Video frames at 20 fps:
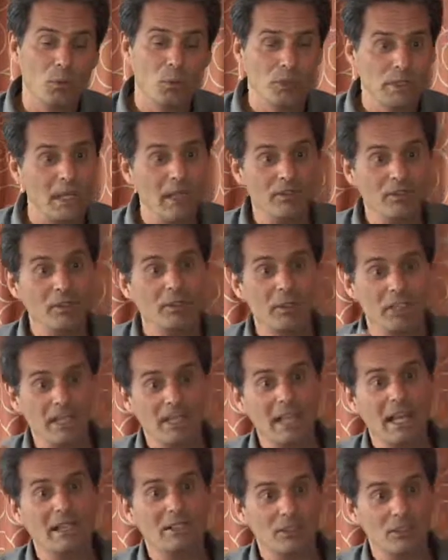We're never going
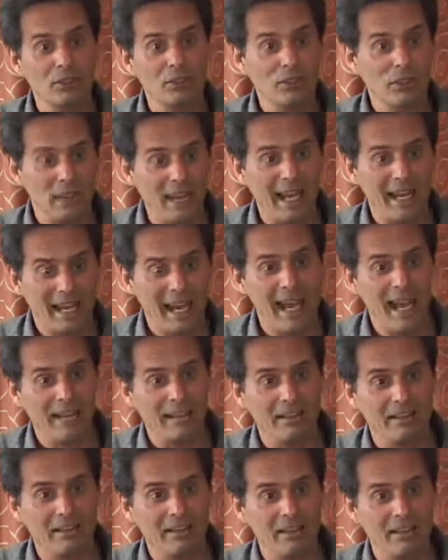to get to that
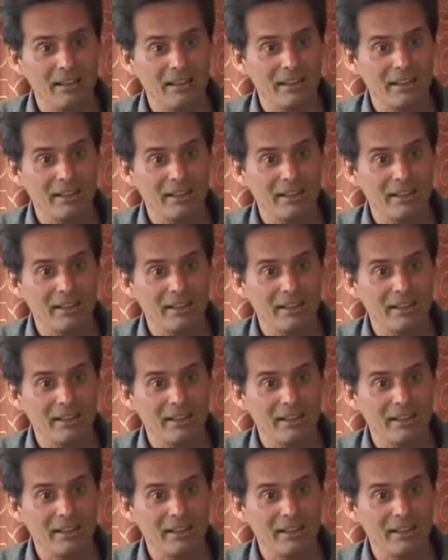end.